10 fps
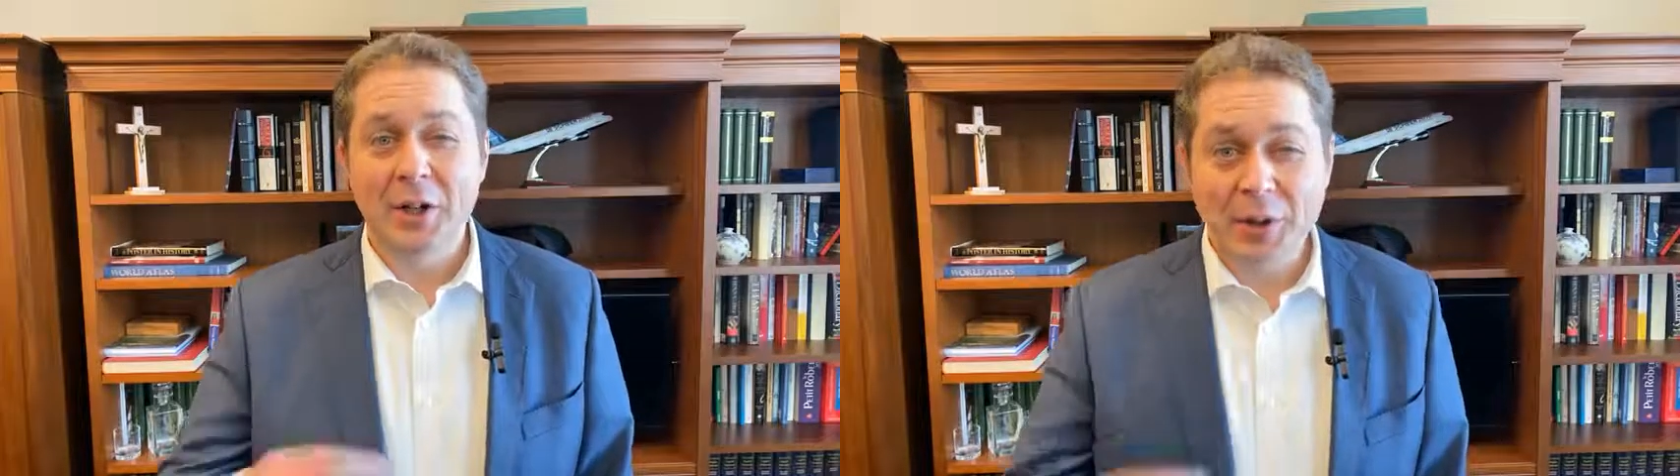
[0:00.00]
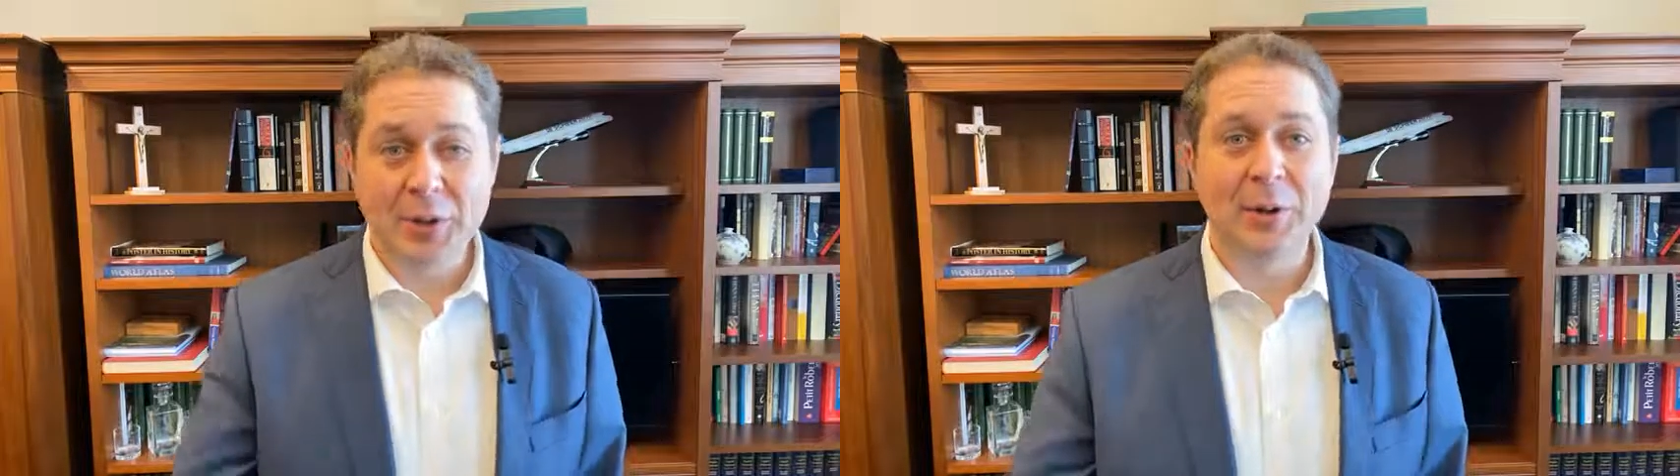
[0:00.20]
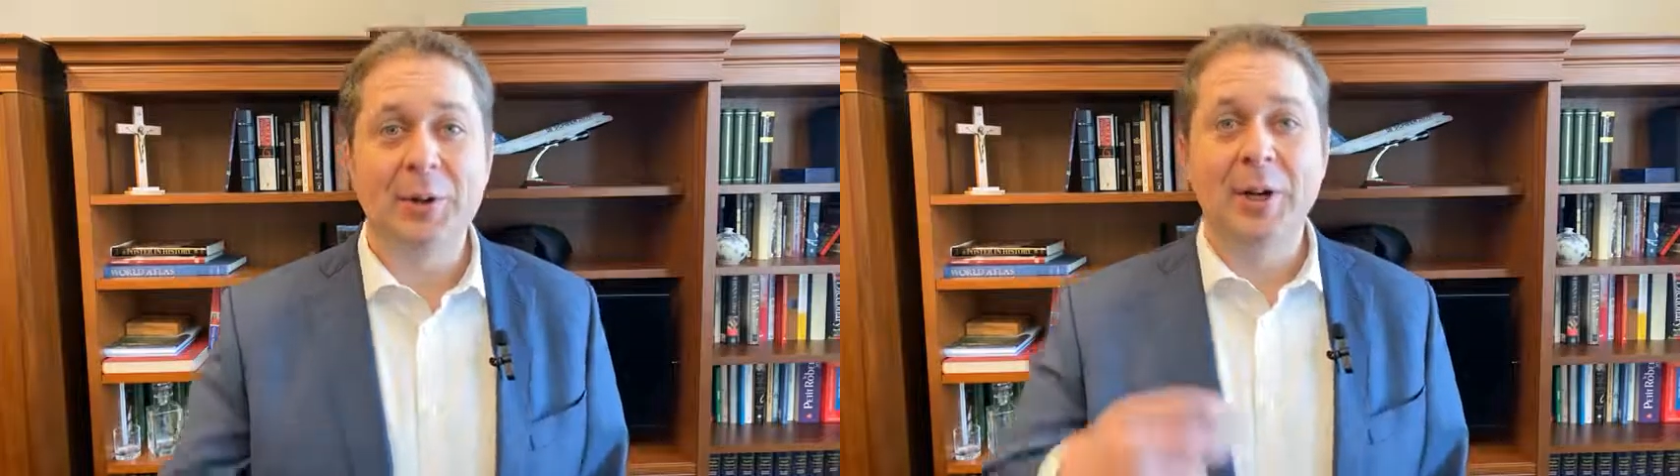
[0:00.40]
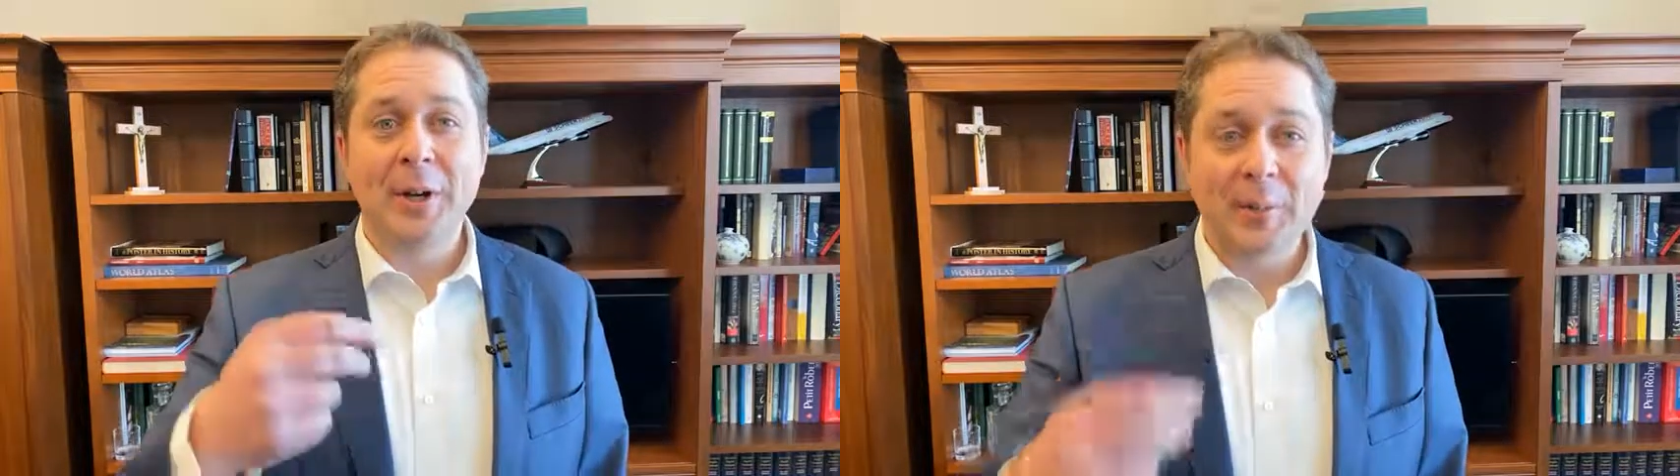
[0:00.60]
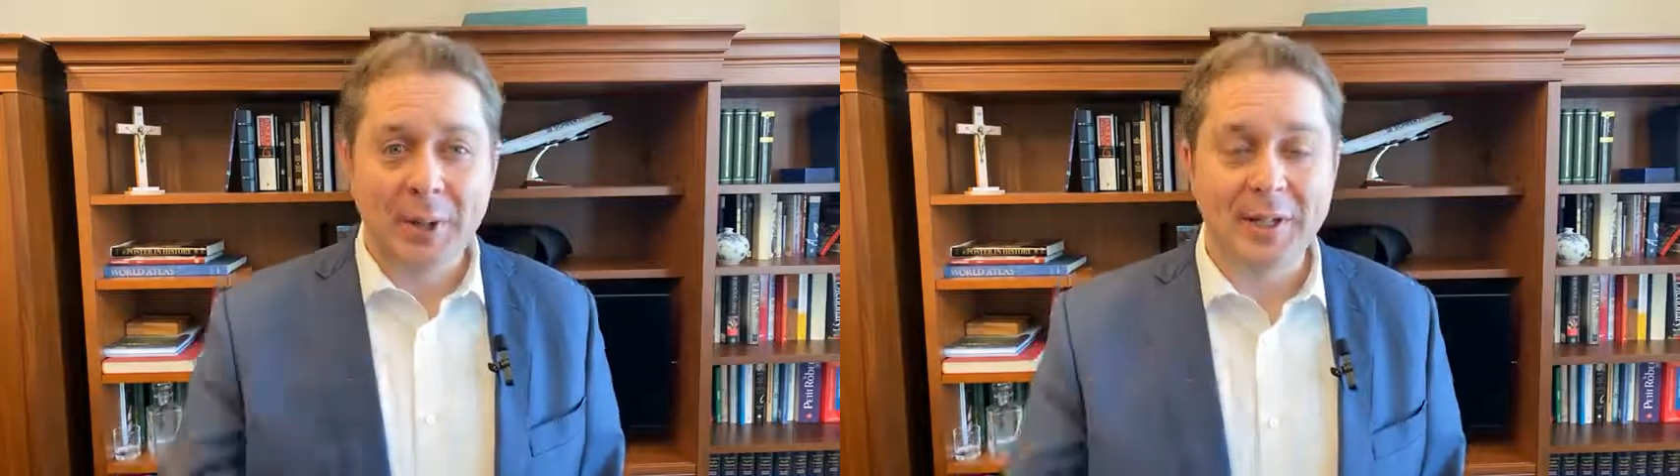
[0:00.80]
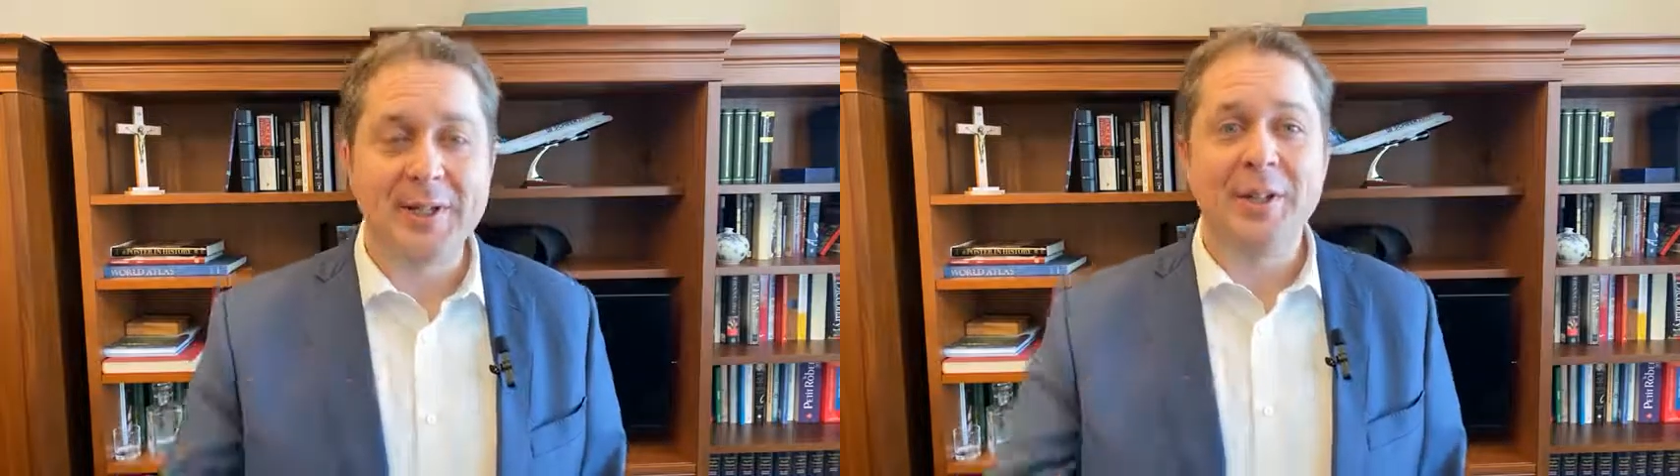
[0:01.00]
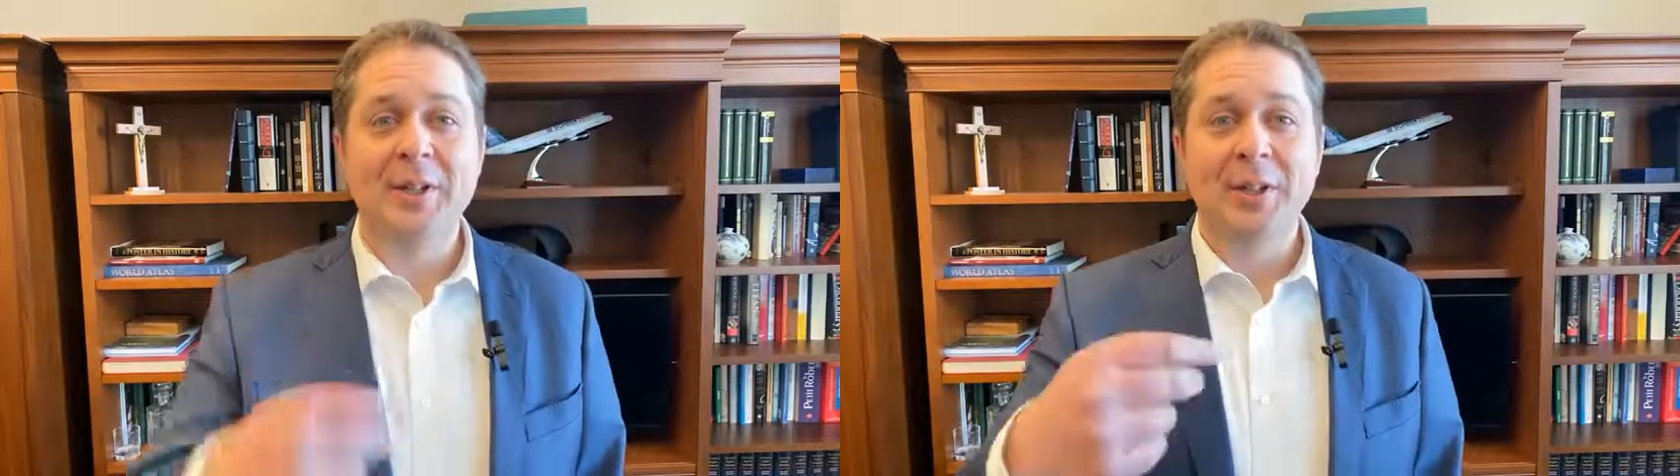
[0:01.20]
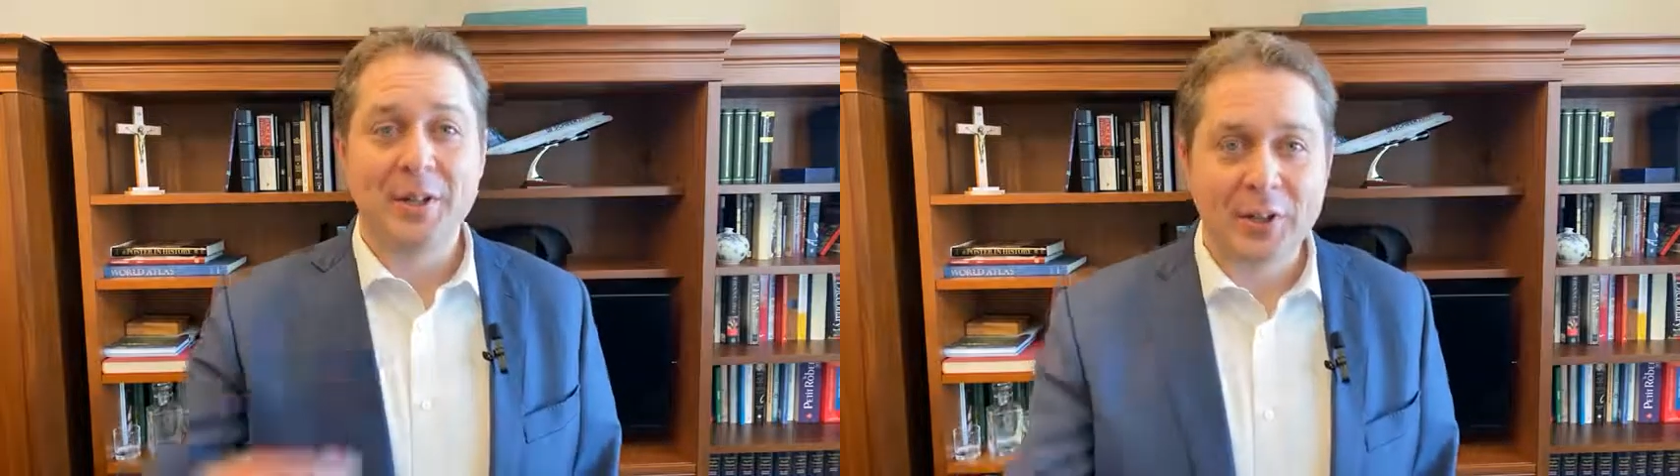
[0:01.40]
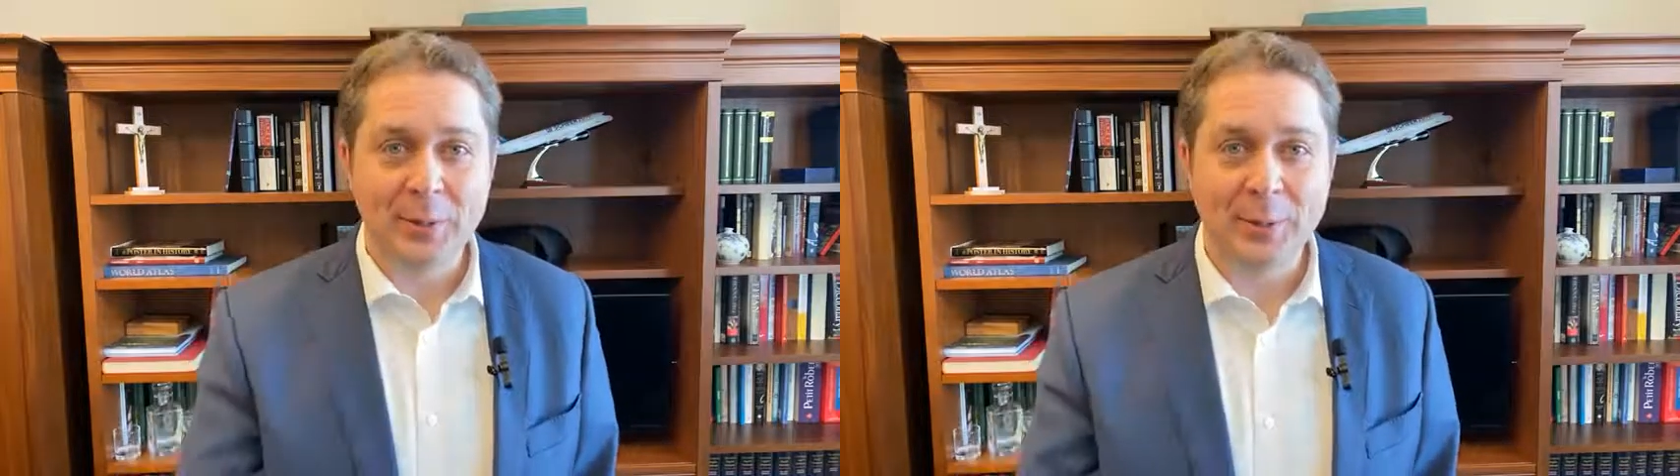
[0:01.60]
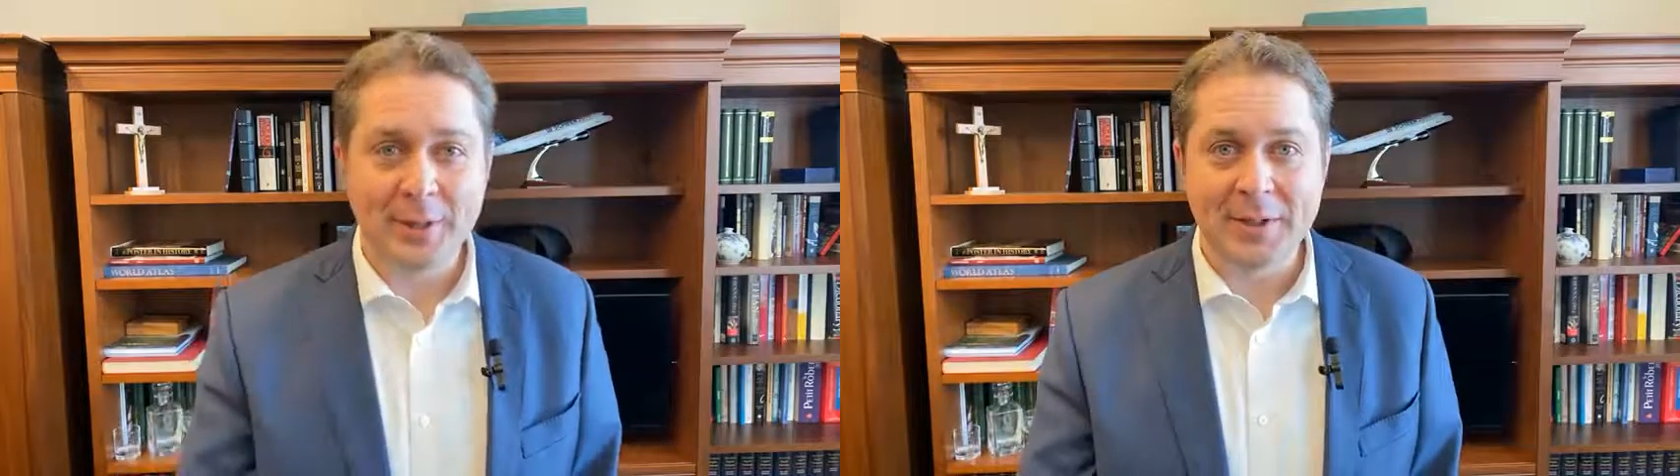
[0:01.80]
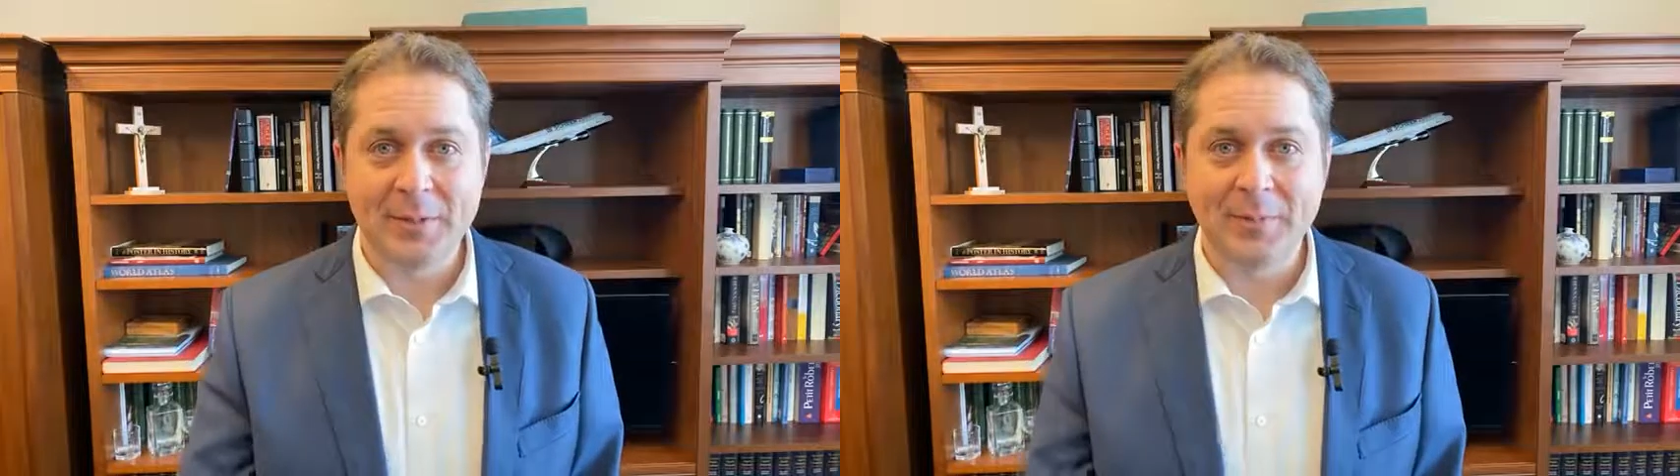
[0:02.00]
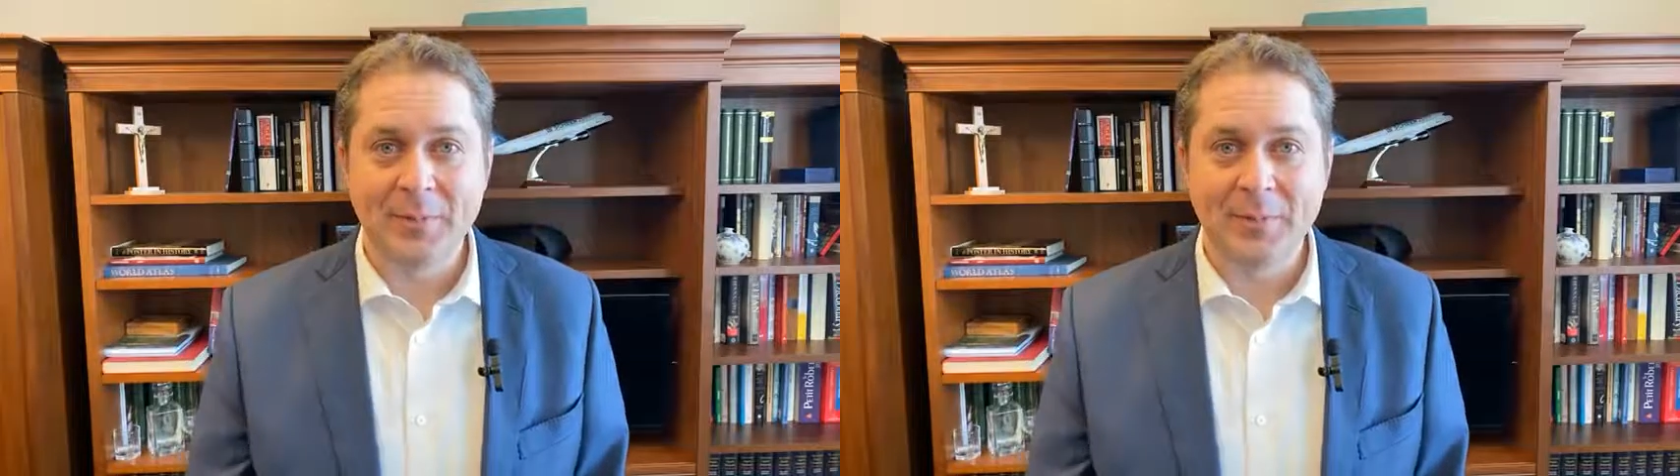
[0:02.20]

Trudeau brings in new ones.